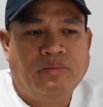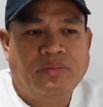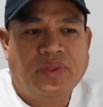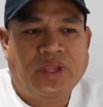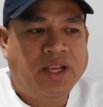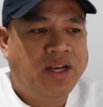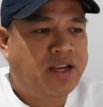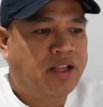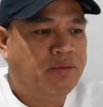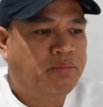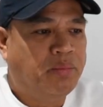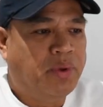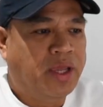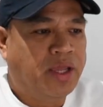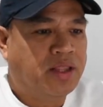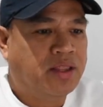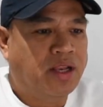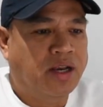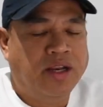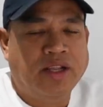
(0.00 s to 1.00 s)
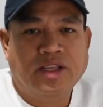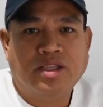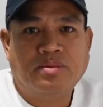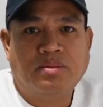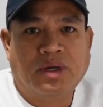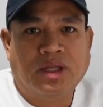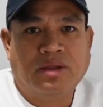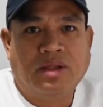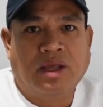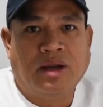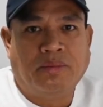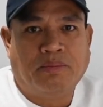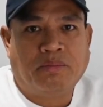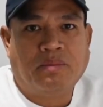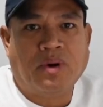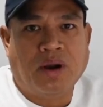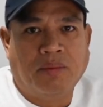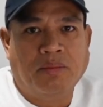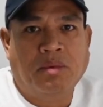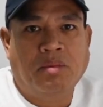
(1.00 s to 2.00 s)
did not make the list, but they
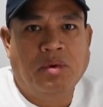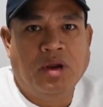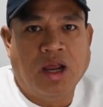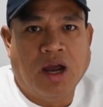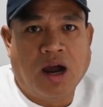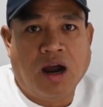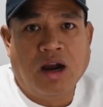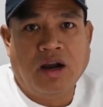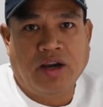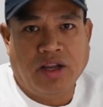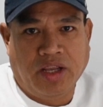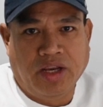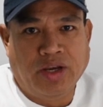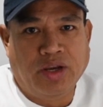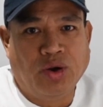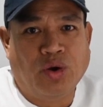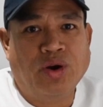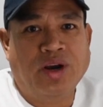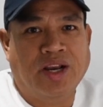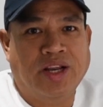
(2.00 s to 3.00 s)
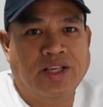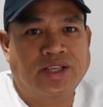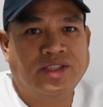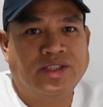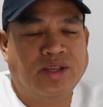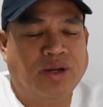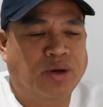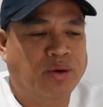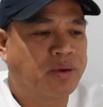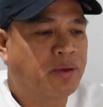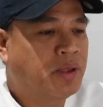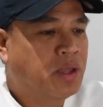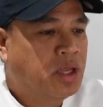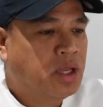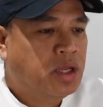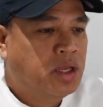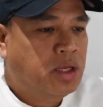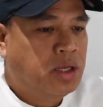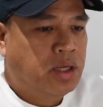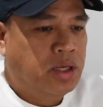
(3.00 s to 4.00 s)
probably are in your list. So,
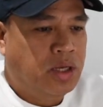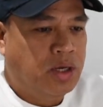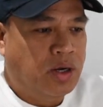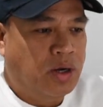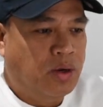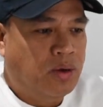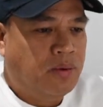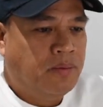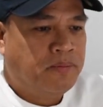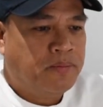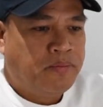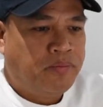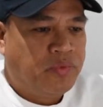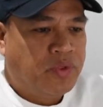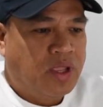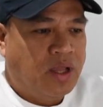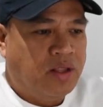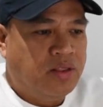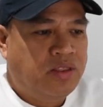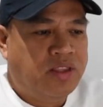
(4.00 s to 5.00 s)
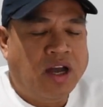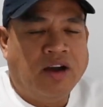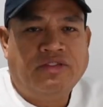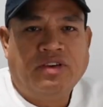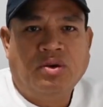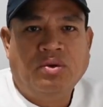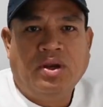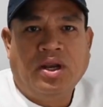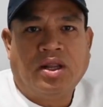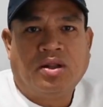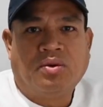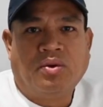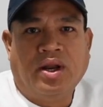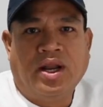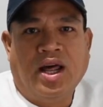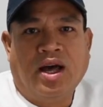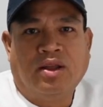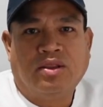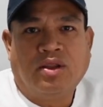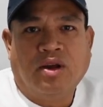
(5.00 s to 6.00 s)
Davao will not
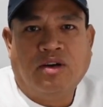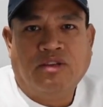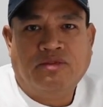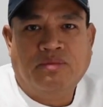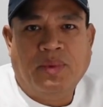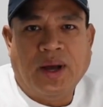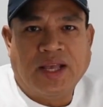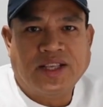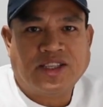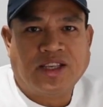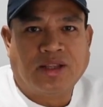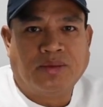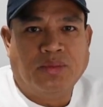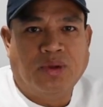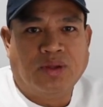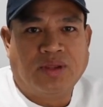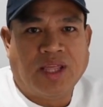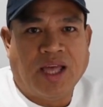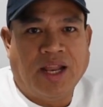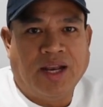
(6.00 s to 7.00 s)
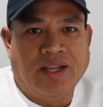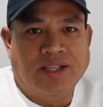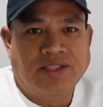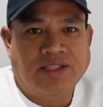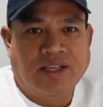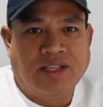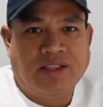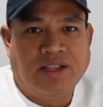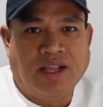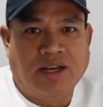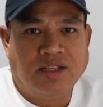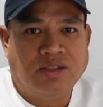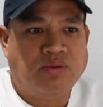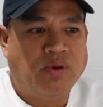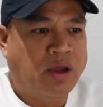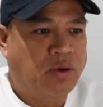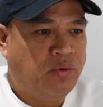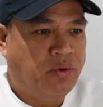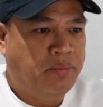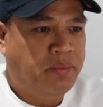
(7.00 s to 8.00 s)
run out of basketball talents, and that is
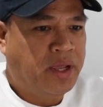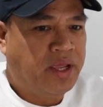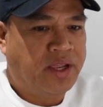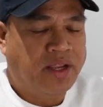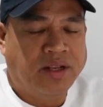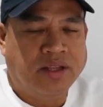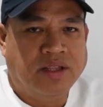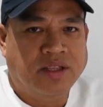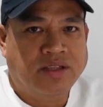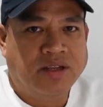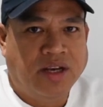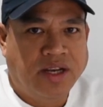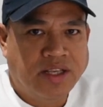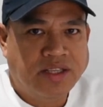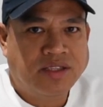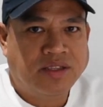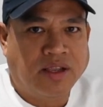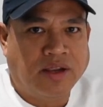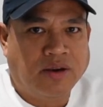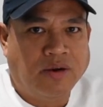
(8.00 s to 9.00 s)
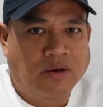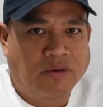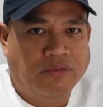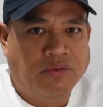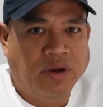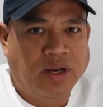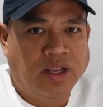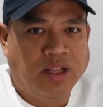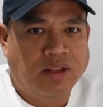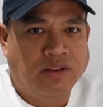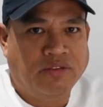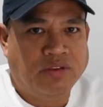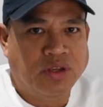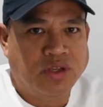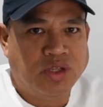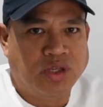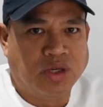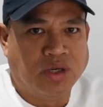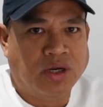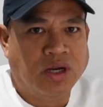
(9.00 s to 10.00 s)
why we're making this list, and hopefully in the
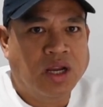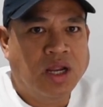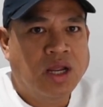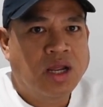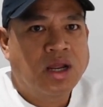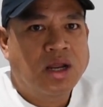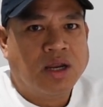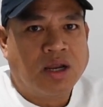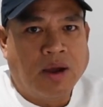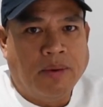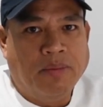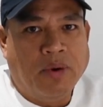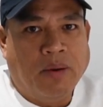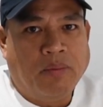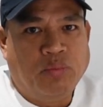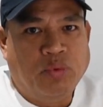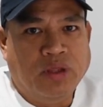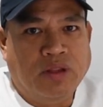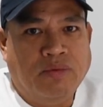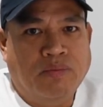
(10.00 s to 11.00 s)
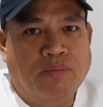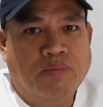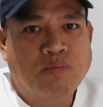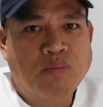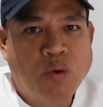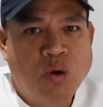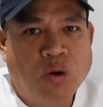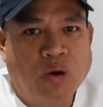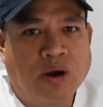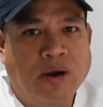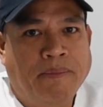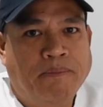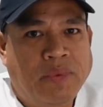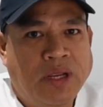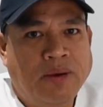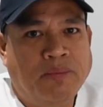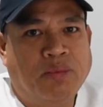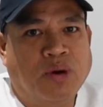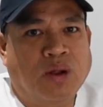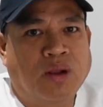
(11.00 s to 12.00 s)
future come up with more
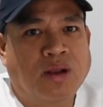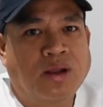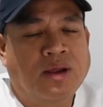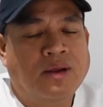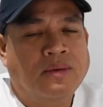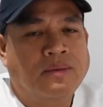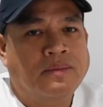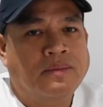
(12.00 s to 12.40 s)
people